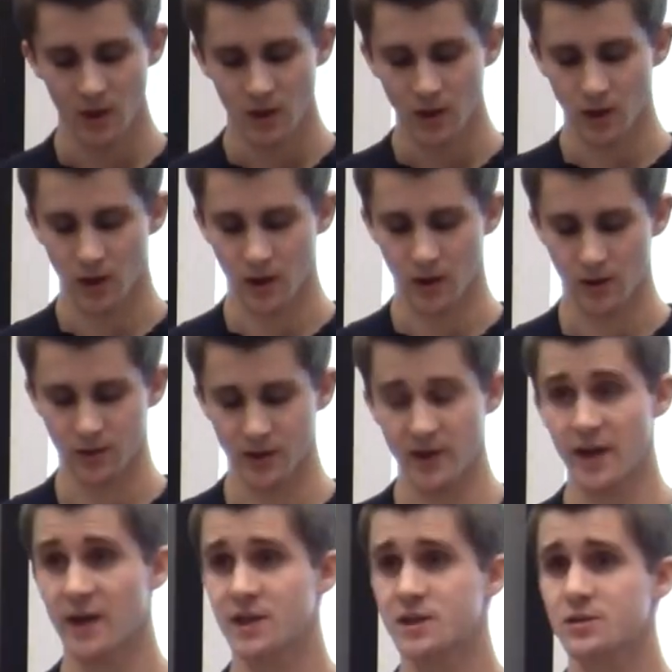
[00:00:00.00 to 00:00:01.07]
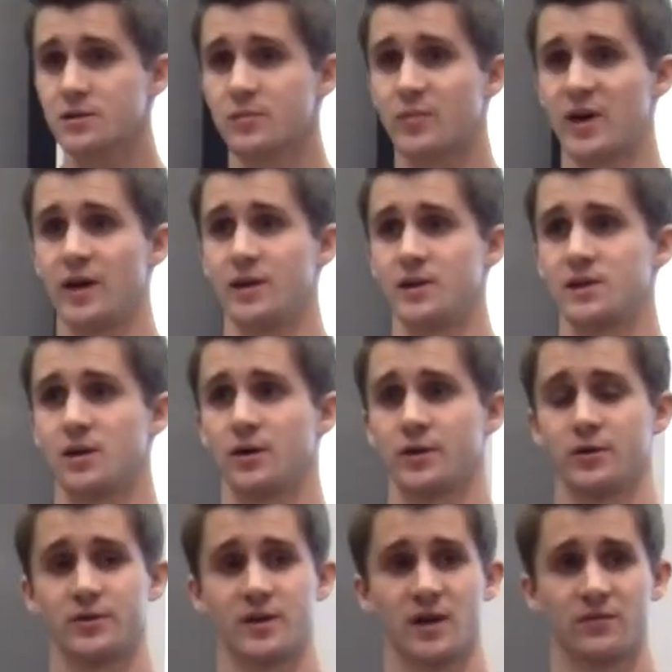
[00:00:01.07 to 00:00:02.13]
The answer depends on
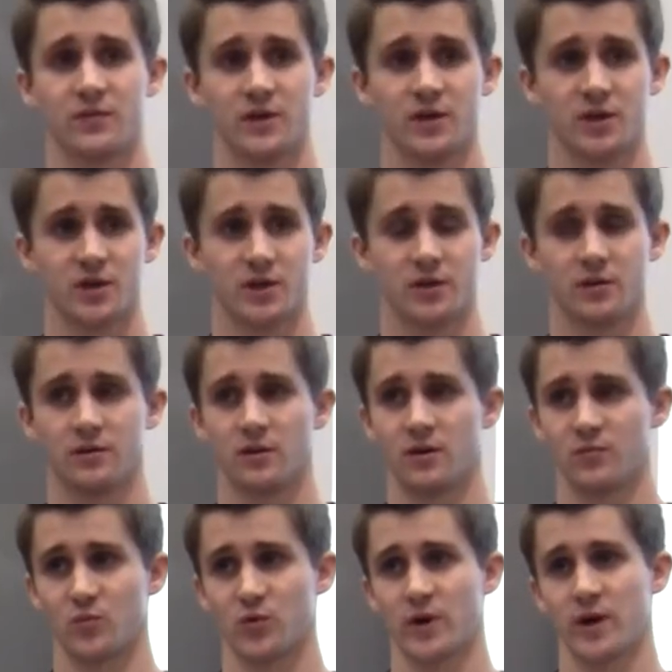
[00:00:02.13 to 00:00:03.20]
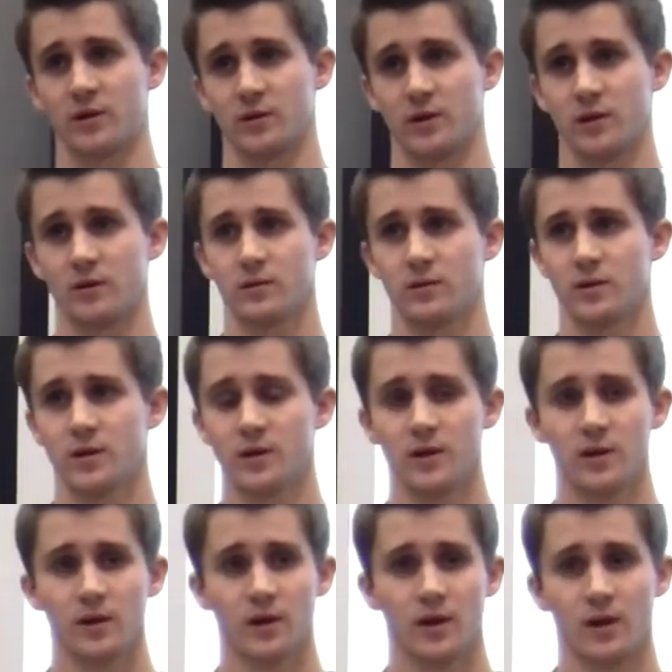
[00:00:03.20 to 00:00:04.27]
your definition of morality.
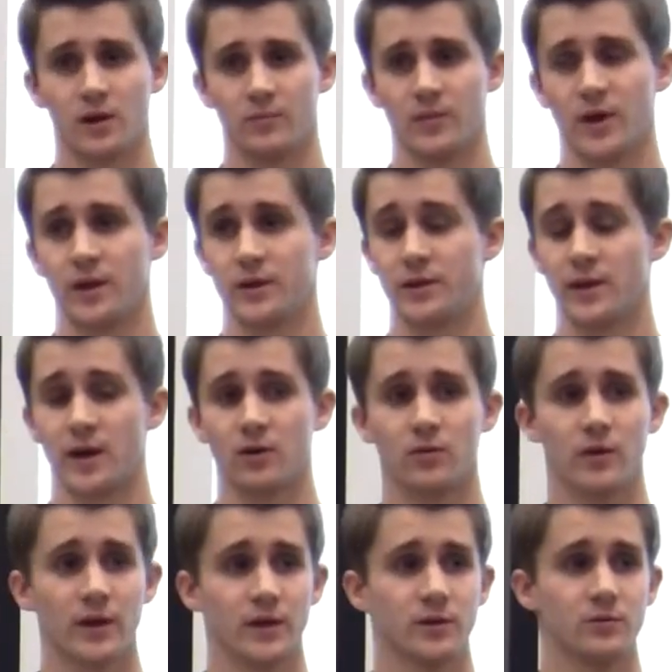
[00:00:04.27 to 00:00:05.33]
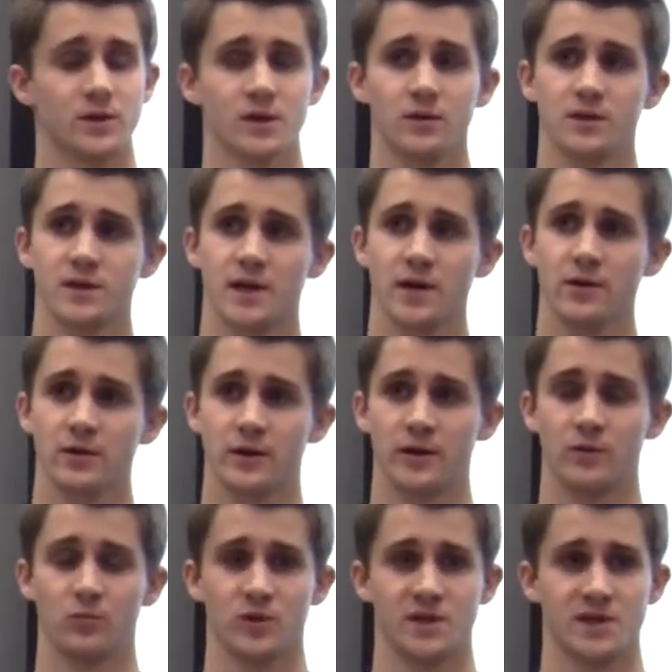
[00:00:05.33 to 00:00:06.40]
And now a
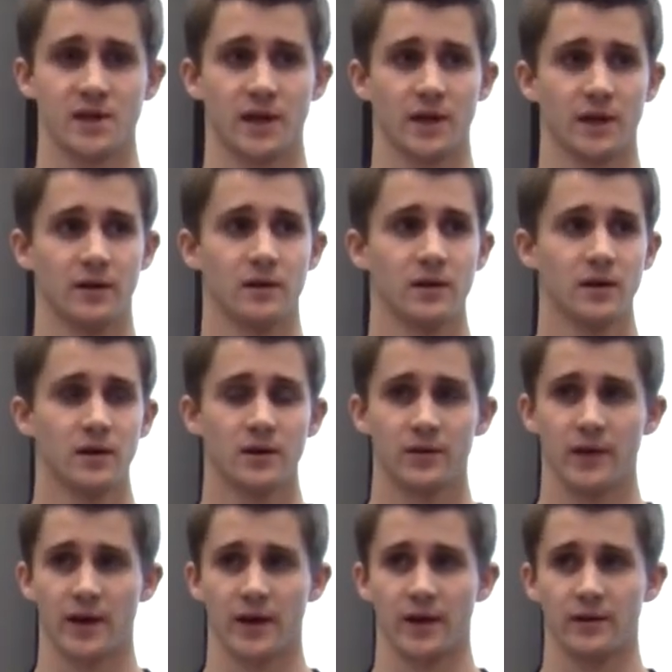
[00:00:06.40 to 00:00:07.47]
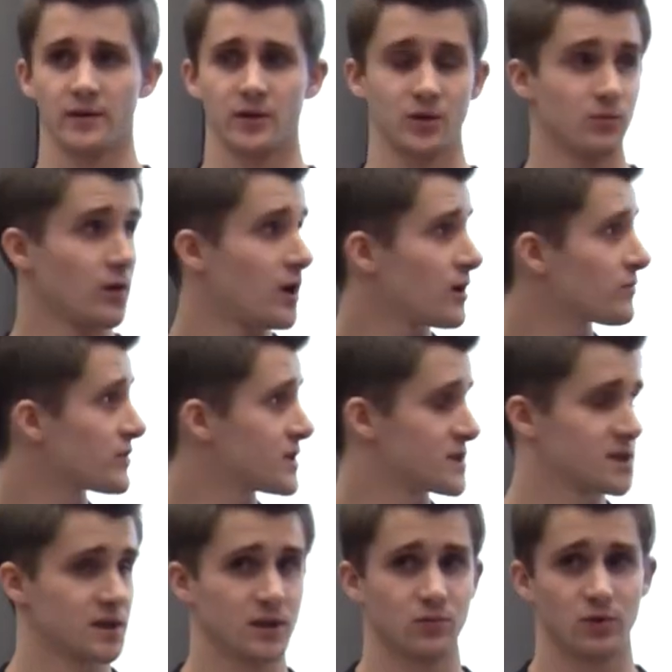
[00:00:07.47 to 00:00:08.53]
utilitarian would say that you
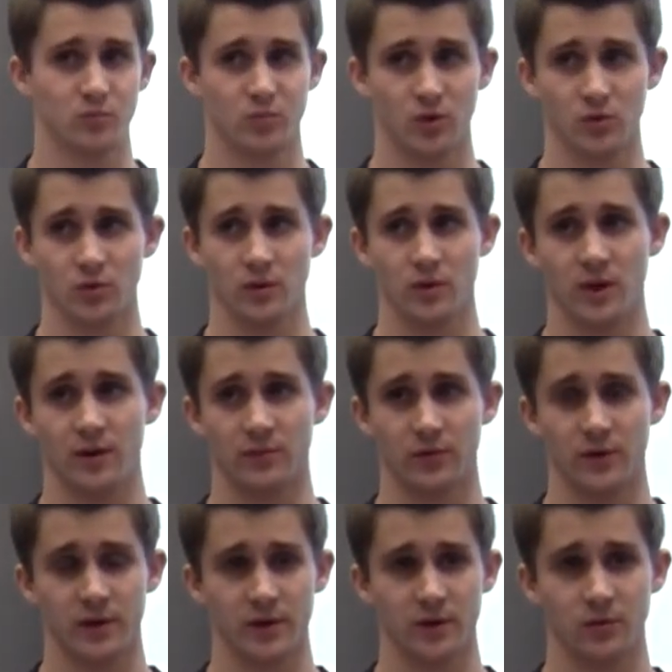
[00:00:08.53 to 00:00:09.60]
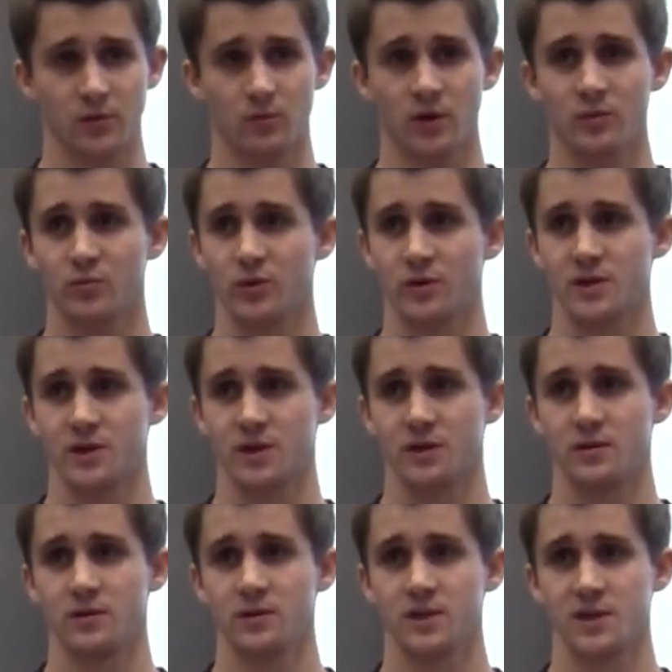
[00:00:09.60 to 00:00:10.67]
obviously would pull the lever and kill the one
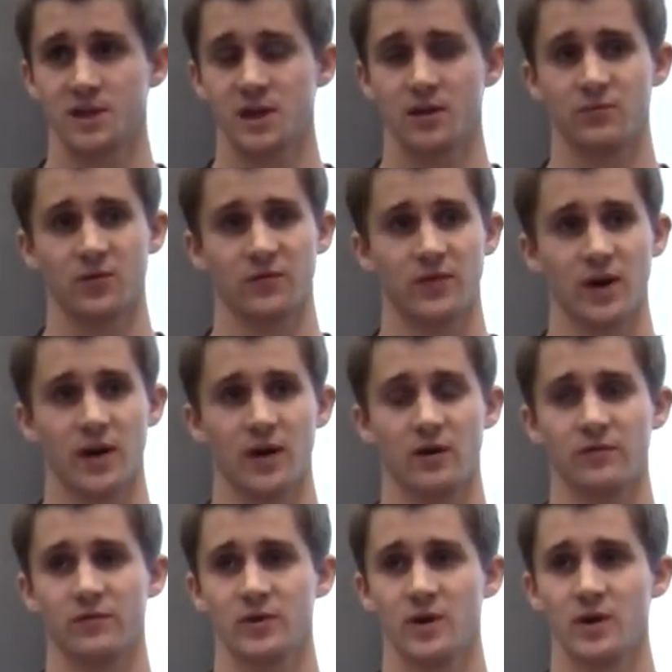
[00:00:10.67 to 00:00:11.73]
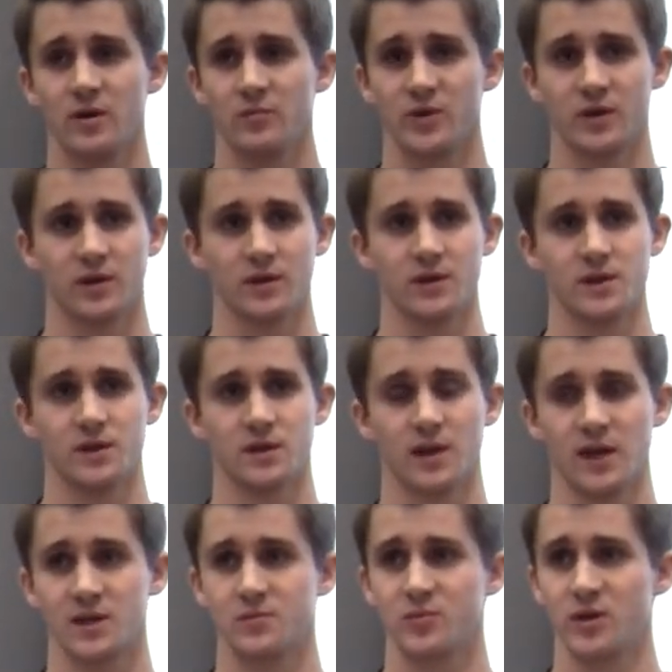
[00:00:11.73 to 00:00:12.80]
person to save the 5, because
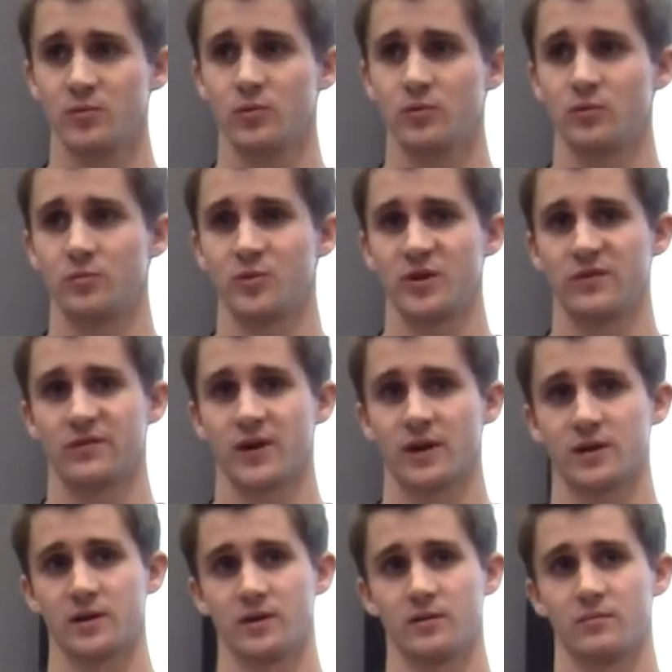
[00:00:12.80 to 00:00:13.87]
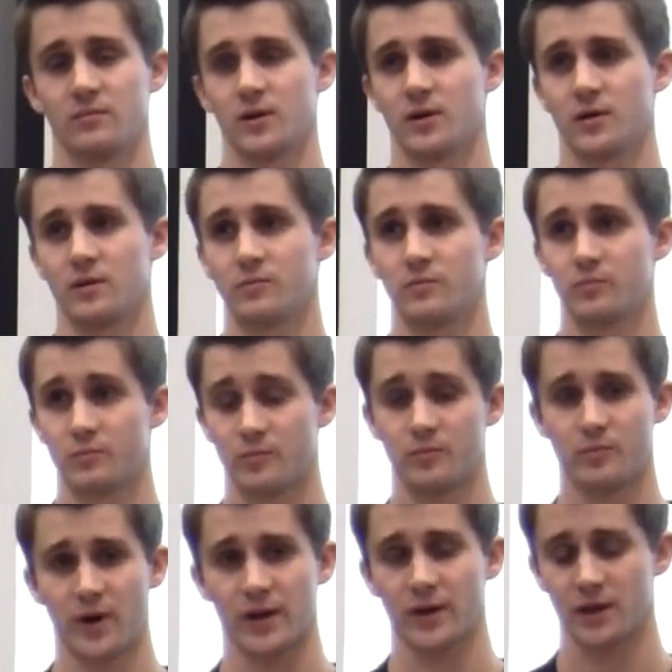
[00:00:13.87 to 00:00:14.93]
less people would be affected
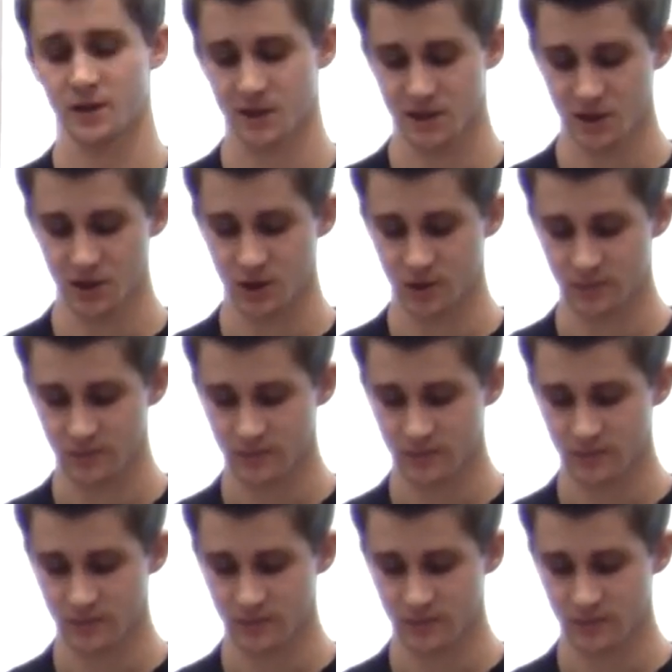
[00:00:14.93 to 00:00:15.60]
by that decision.